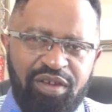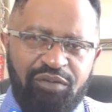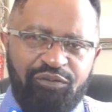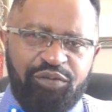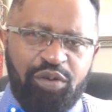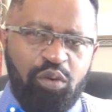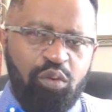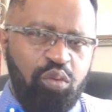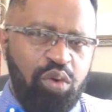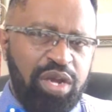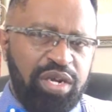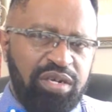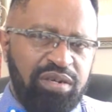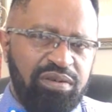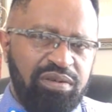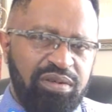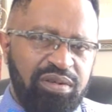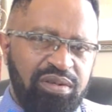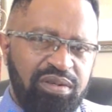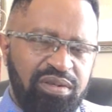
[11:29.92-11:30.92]
For what
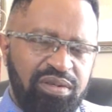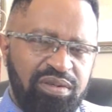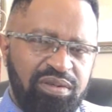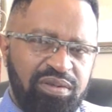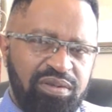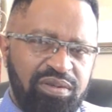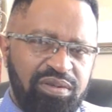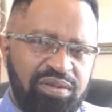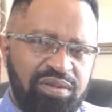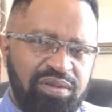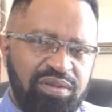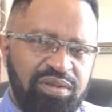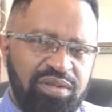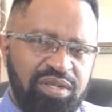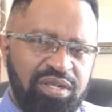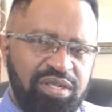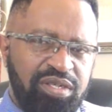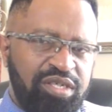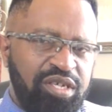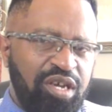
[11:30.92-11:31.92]

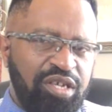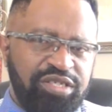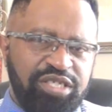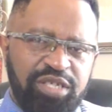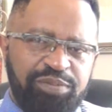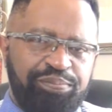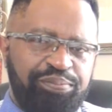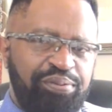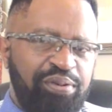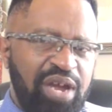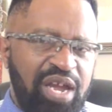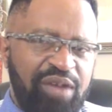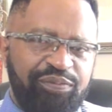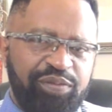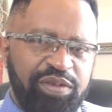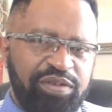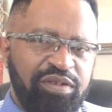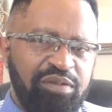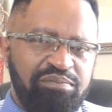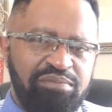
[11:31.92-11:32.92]
does it
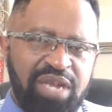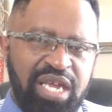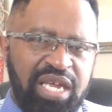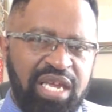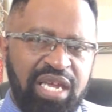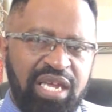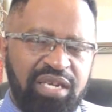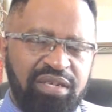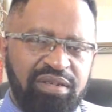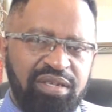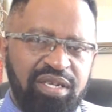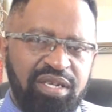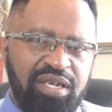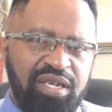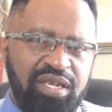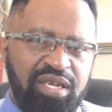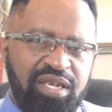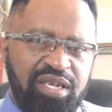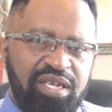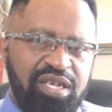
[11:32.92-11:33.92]
profit a man
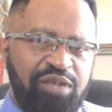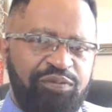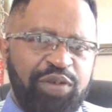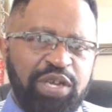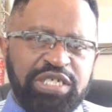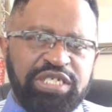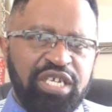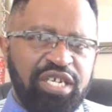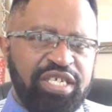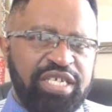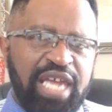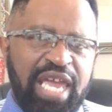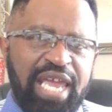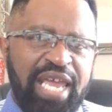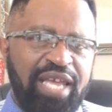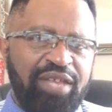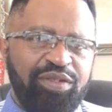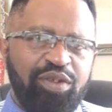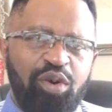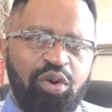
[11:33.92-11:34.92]
if he should
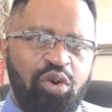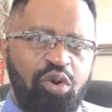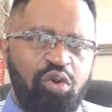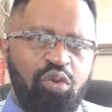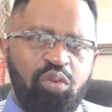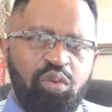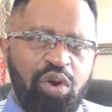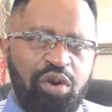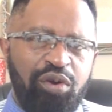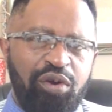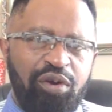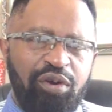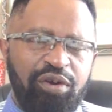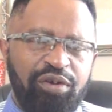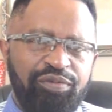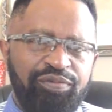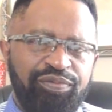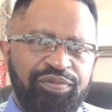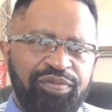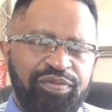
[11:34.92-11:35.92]
gain the whole world
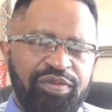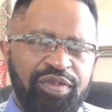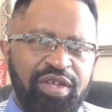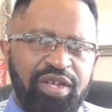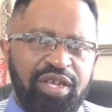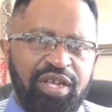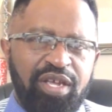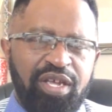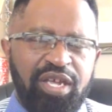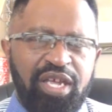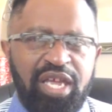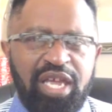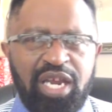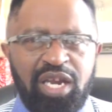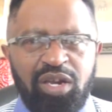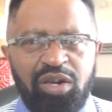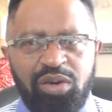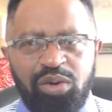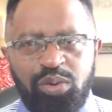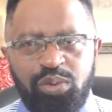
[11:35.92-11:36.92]

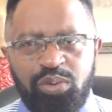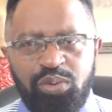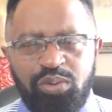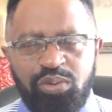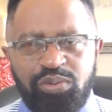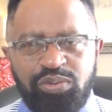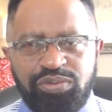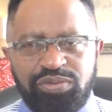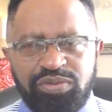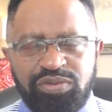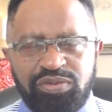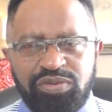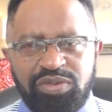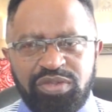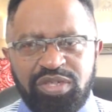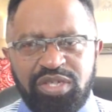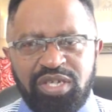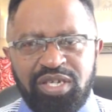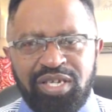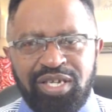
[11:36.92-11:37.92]
and lose
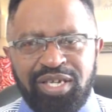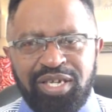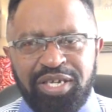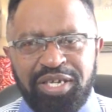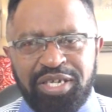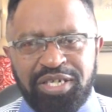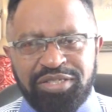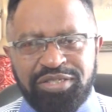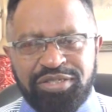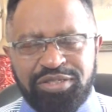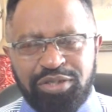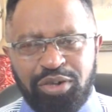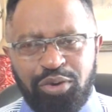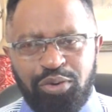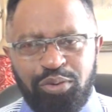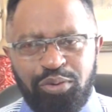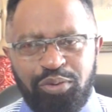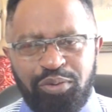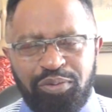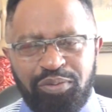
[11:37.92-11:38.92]
his
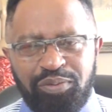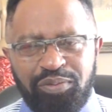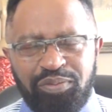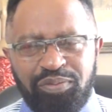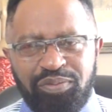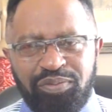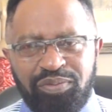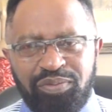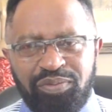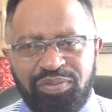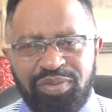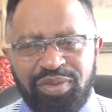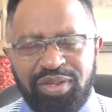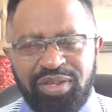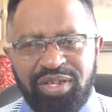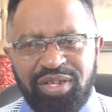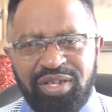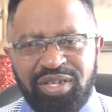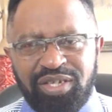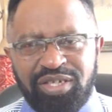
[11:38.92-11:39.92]
soul?
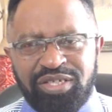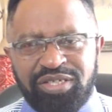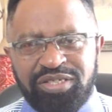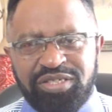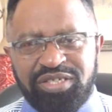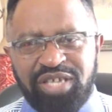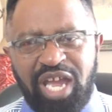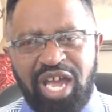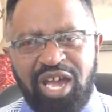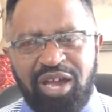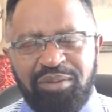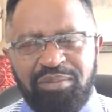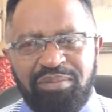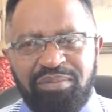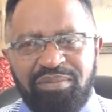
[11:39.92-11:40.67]
Stop